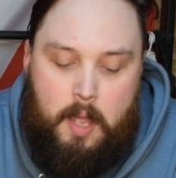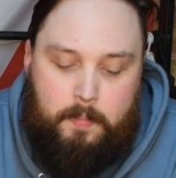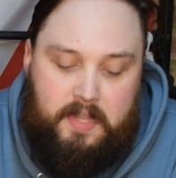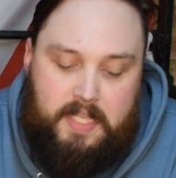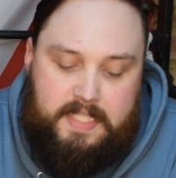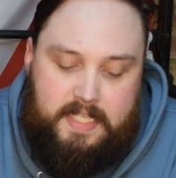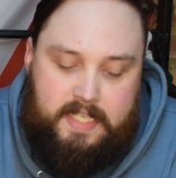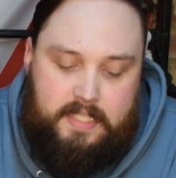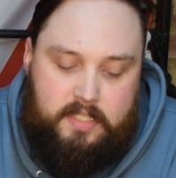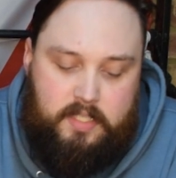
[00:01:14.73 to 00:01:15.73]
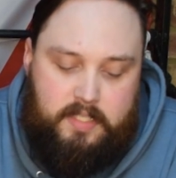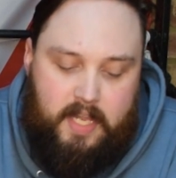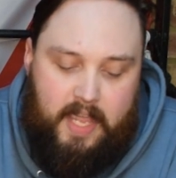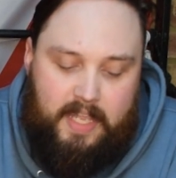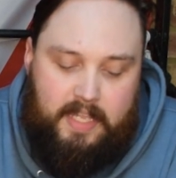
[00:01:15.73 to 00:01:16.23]
but this is just
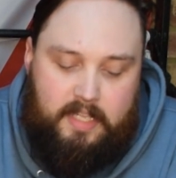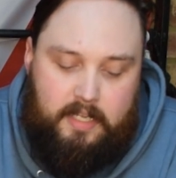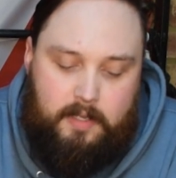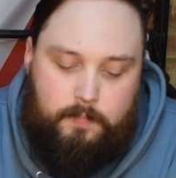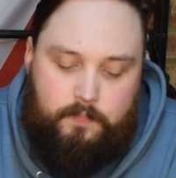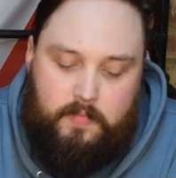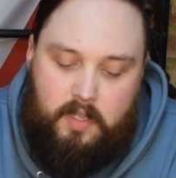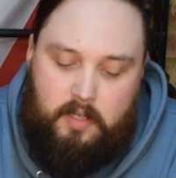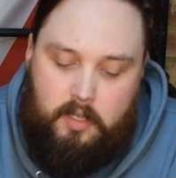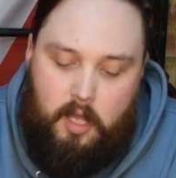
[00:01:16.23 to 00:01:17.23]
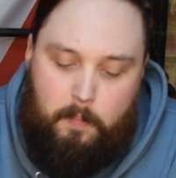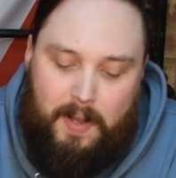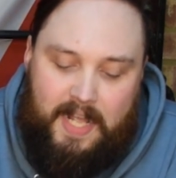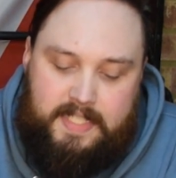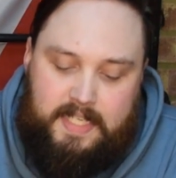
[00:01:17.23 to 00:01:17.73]
a
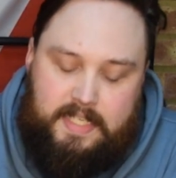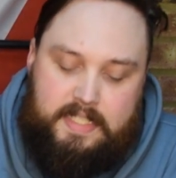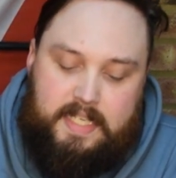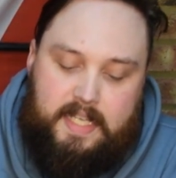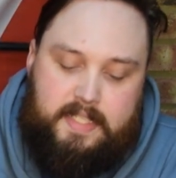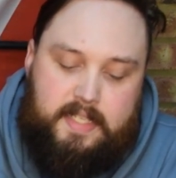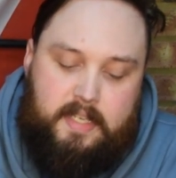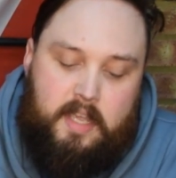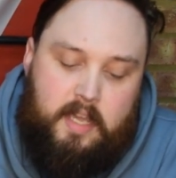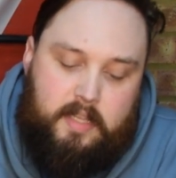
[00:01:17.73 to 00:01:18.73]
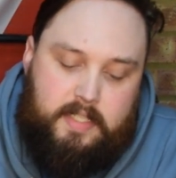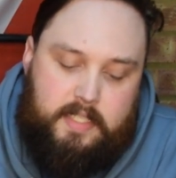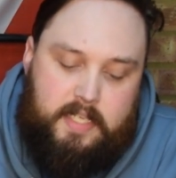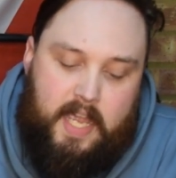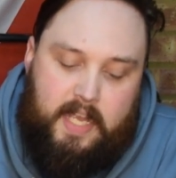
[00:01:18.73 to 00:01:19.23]
plastic disc that's
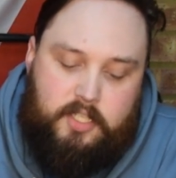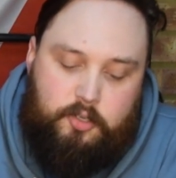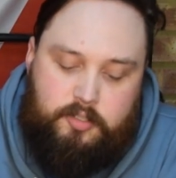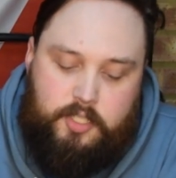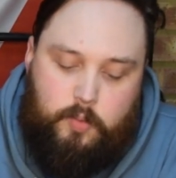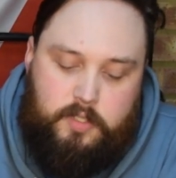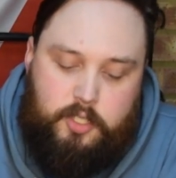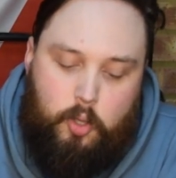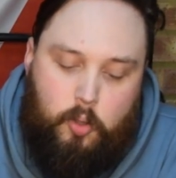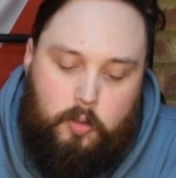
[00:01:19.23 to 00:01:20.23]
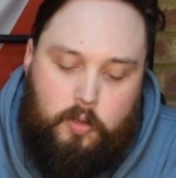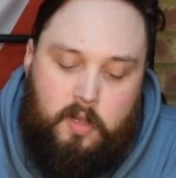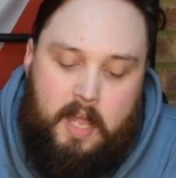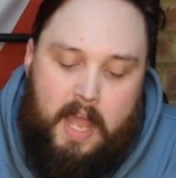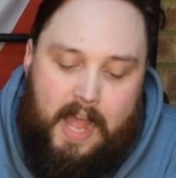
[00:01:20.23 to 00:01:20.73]
attached onto a tool,